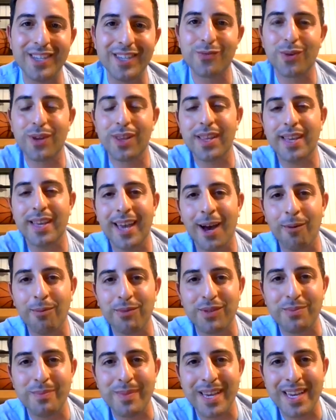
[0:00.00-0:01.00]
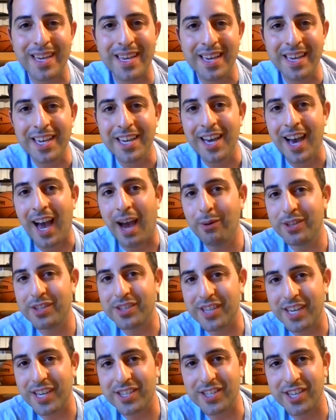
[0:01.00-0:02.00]
He's really helped me, I
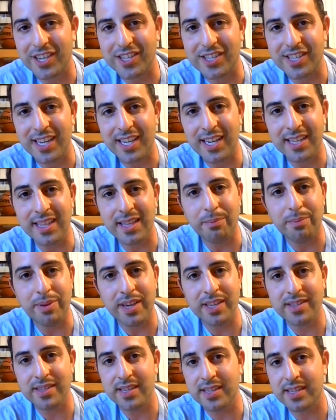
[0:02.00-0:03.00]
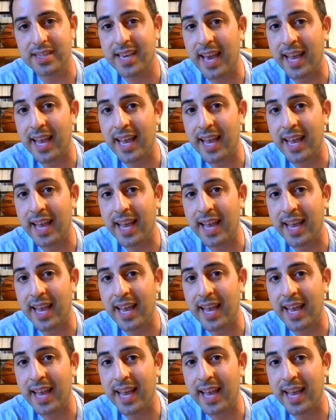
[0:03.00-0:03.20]
would say, succeed in the business,